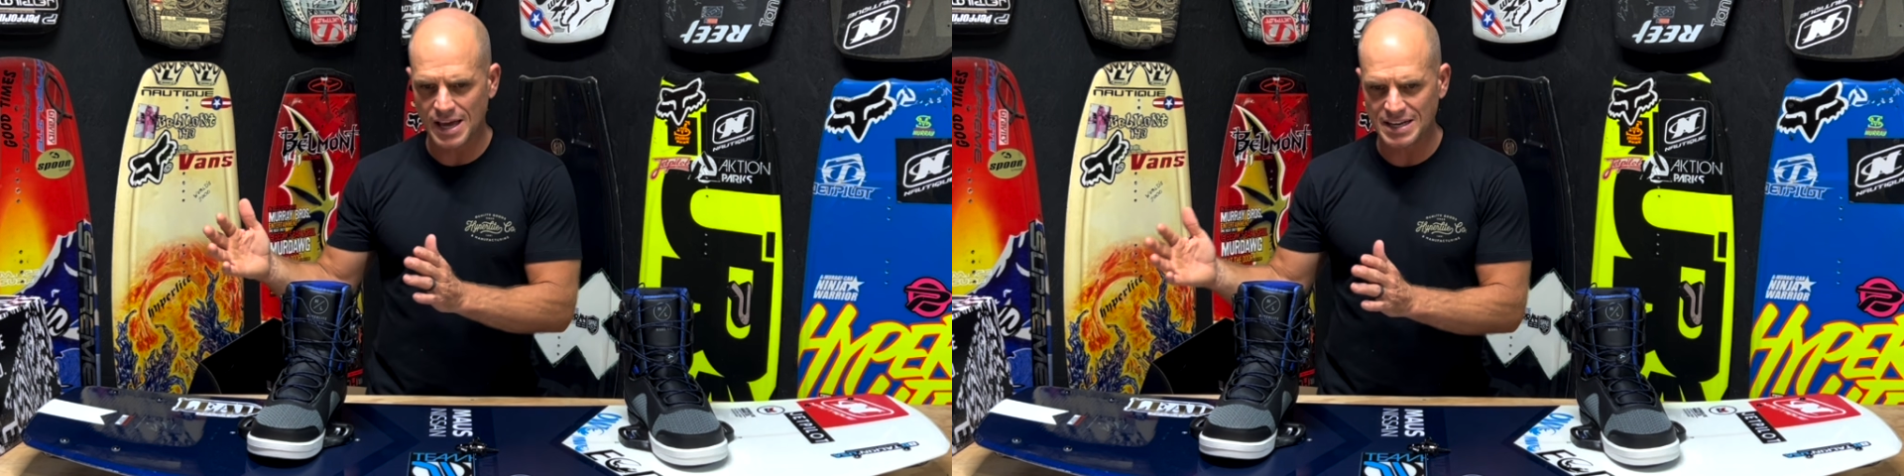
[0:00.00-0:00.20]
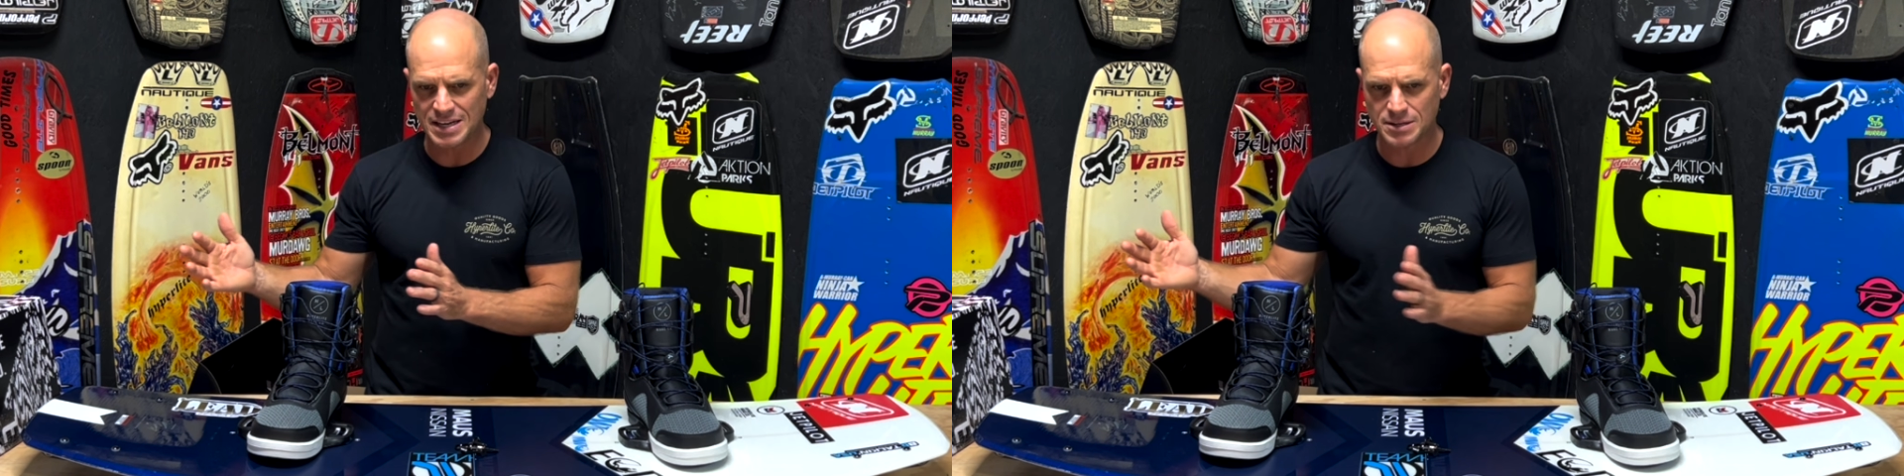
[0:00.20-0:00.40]

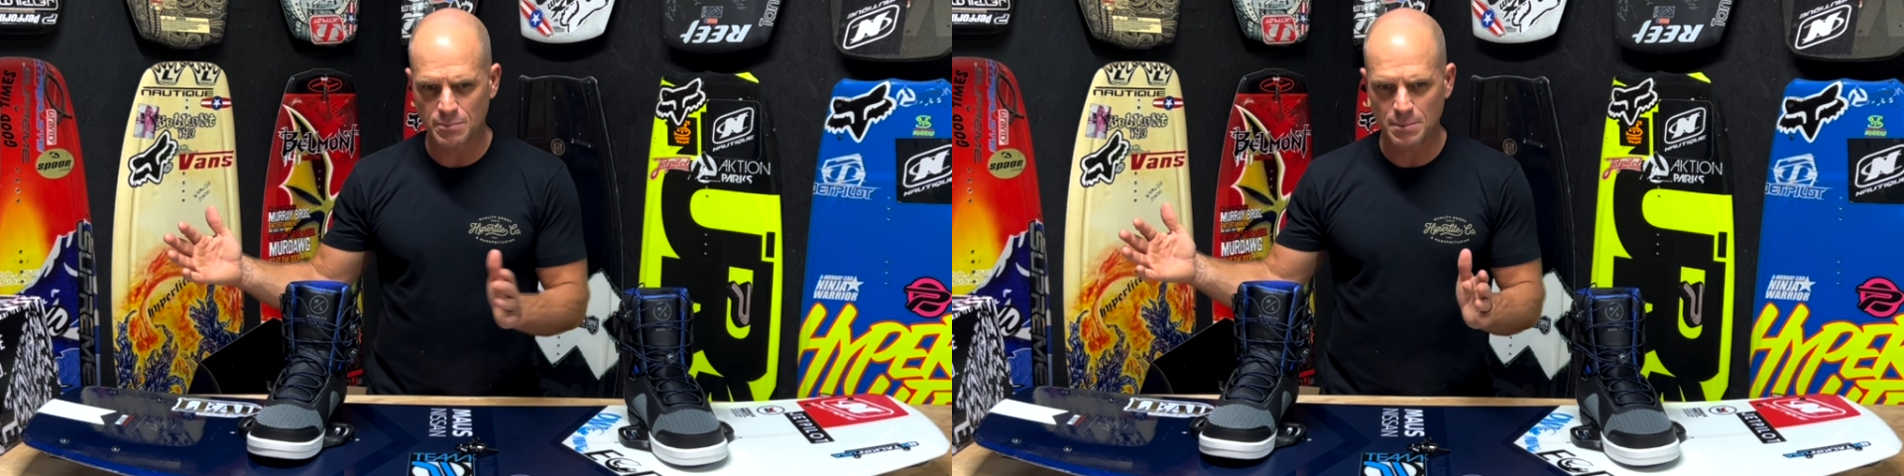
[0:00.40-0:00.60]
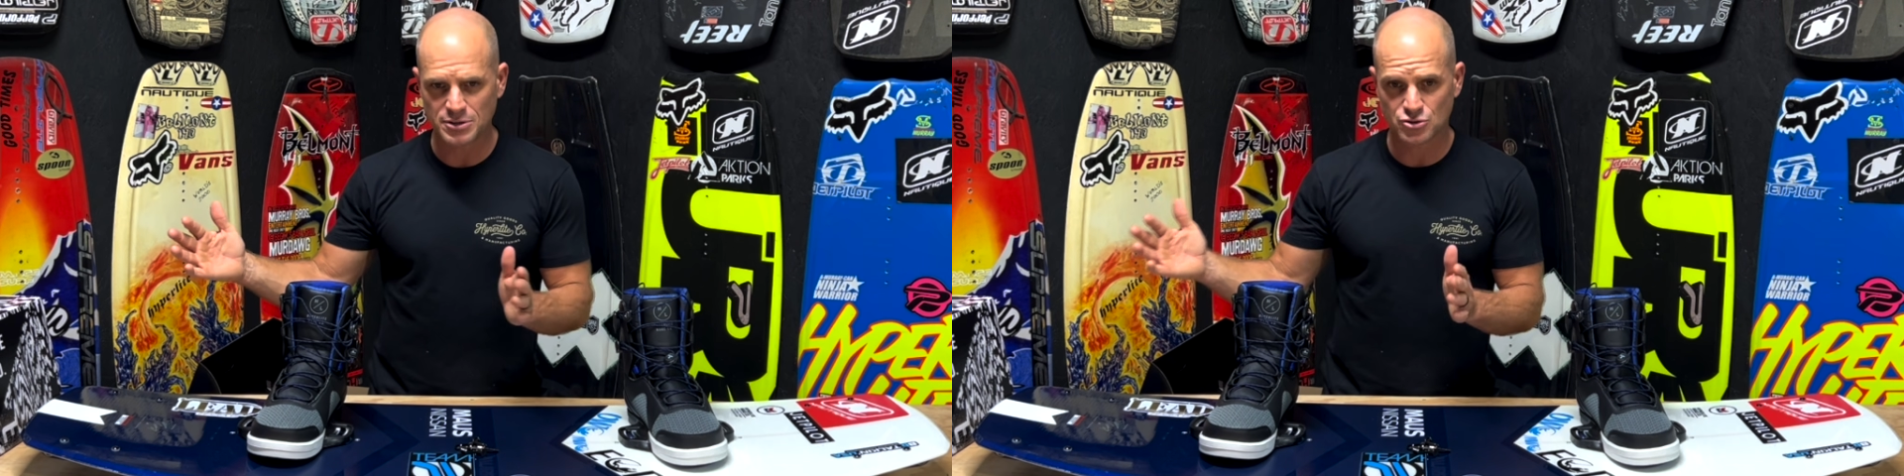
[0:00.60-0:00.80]
I need to
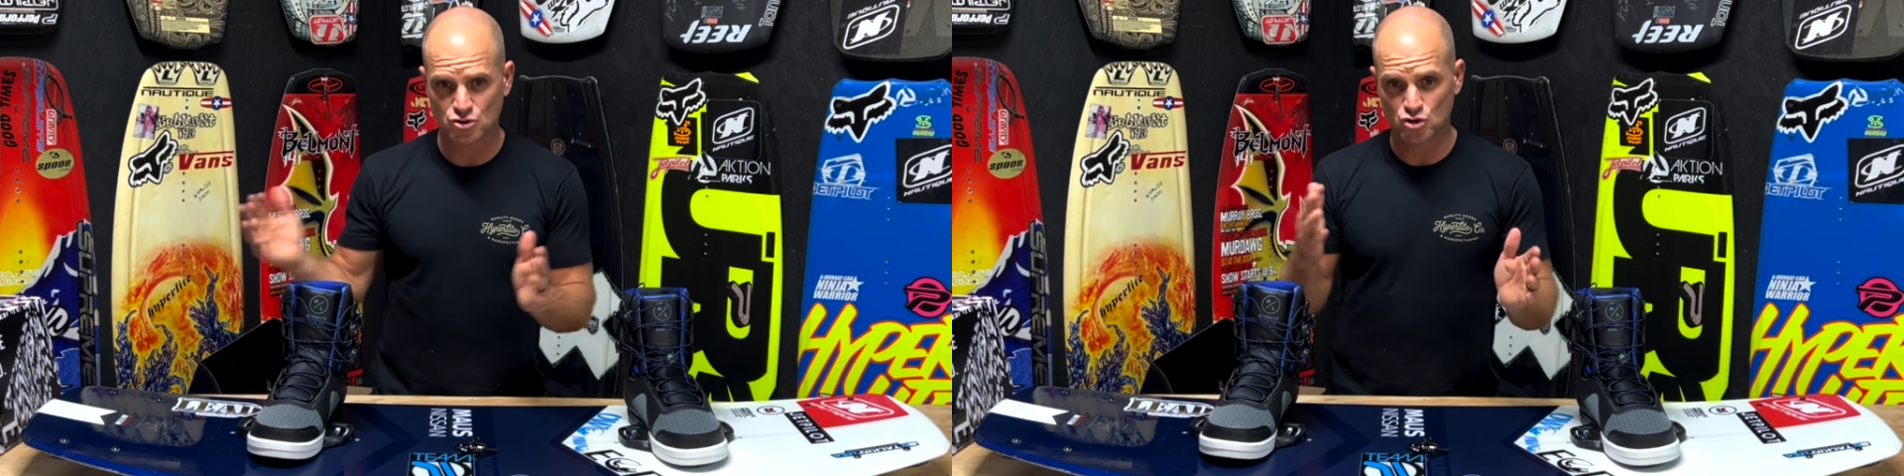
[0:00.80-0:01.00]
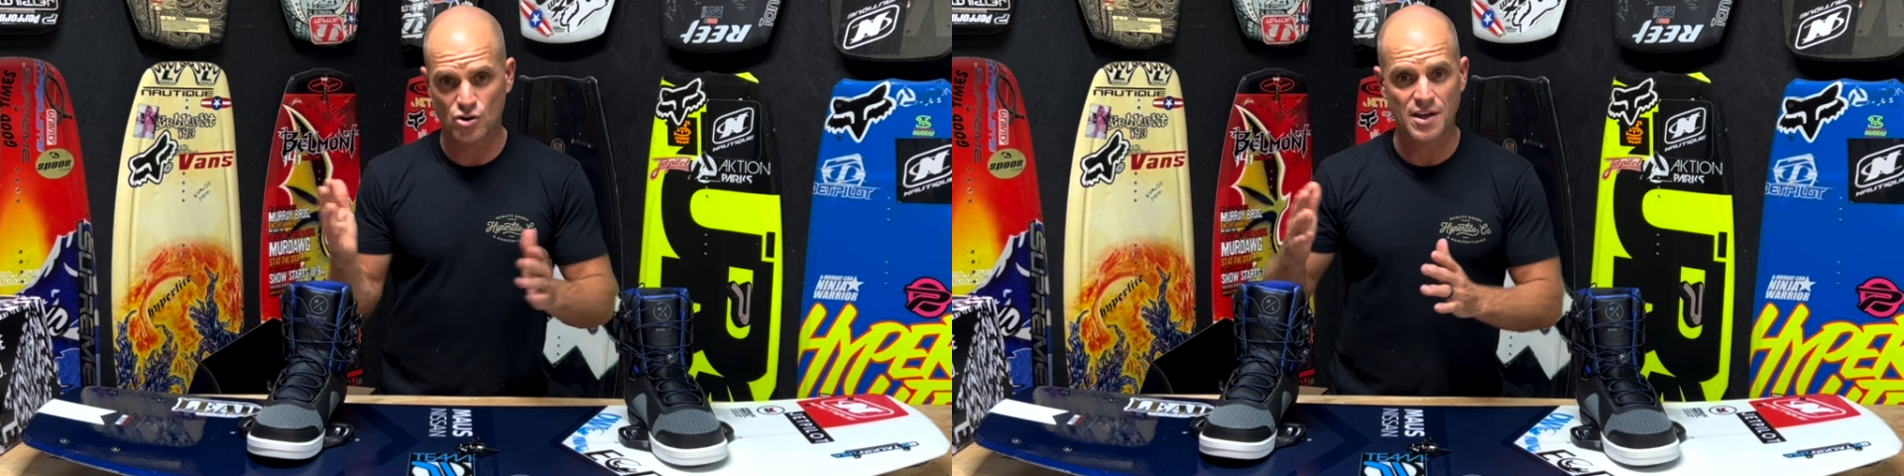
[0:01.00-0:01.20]
maybe
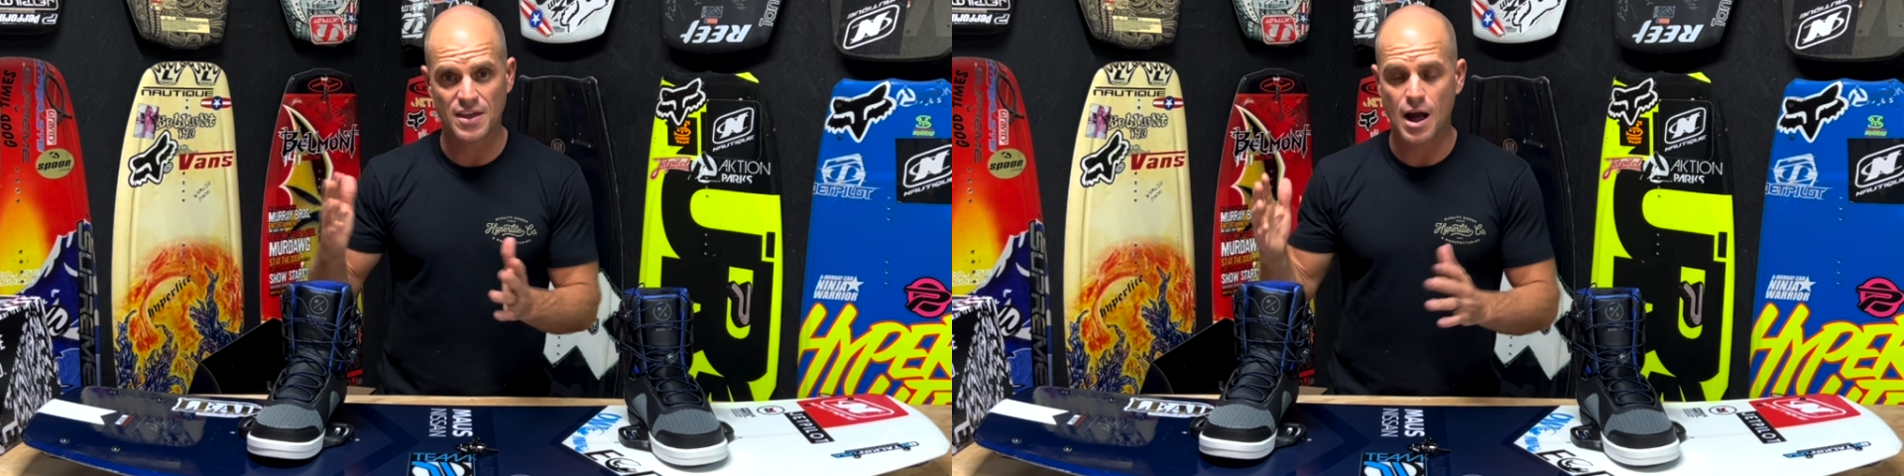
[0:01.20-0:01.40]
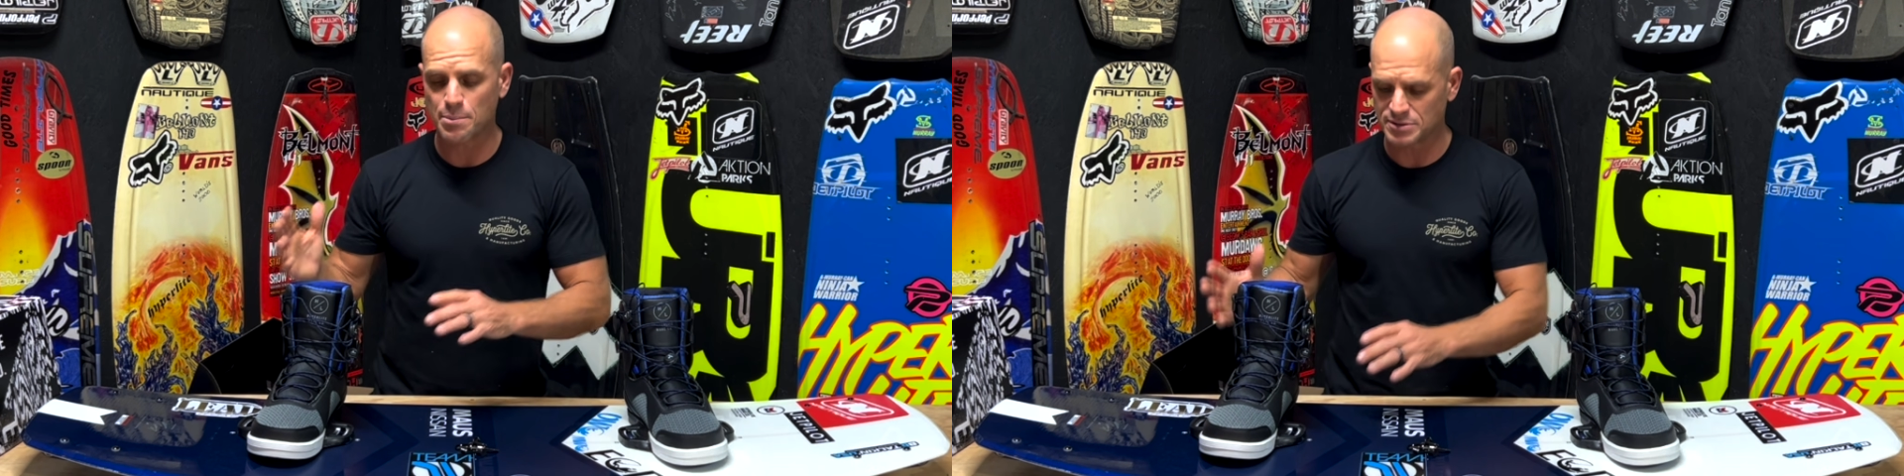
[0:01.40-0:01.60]
try the
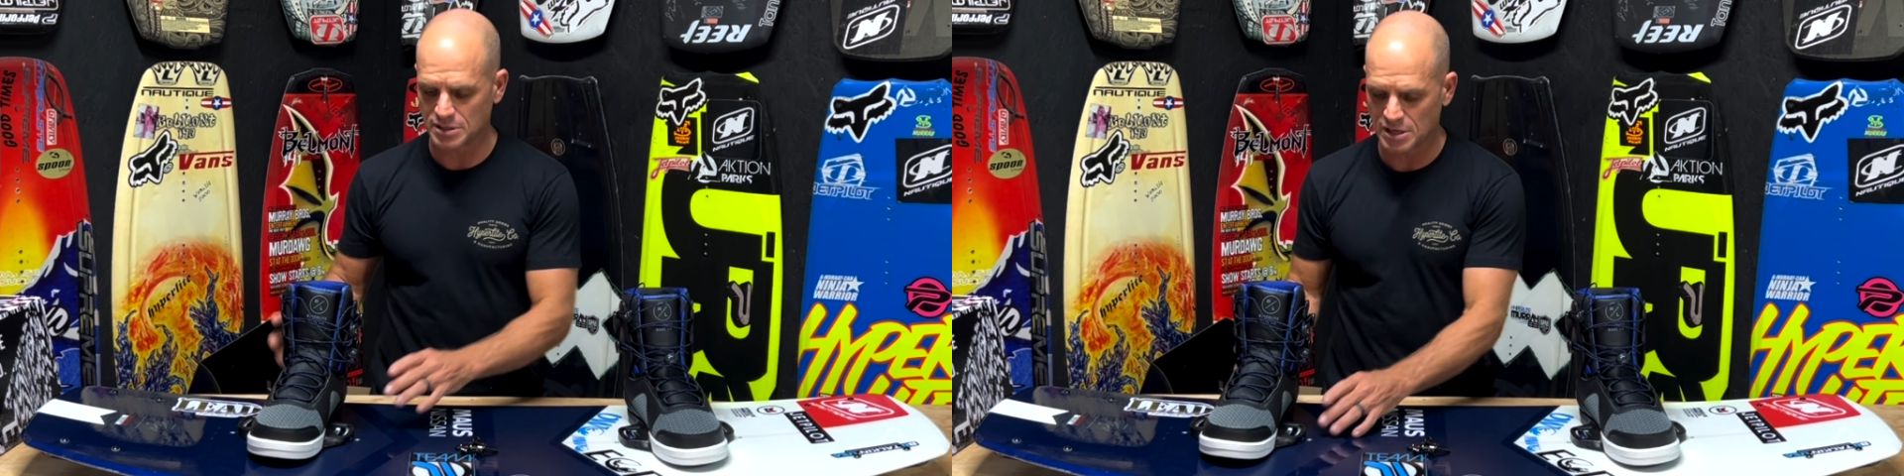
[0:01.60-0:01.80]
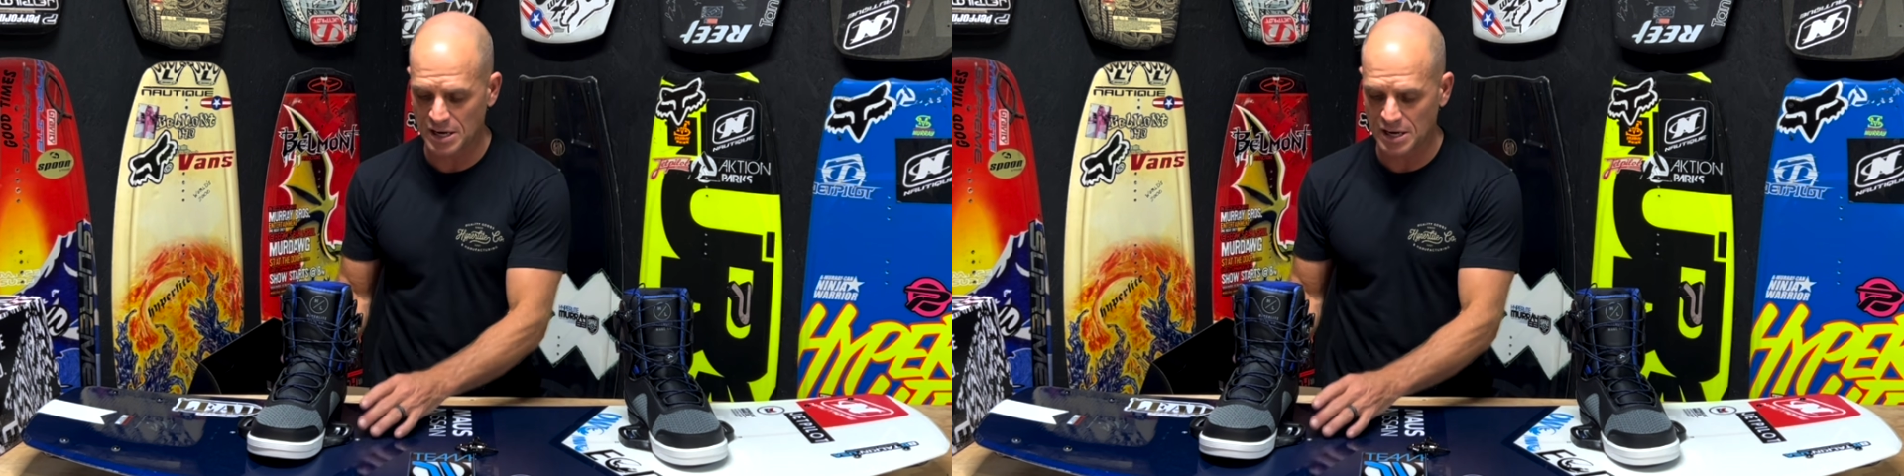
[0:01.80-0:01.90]
opposite.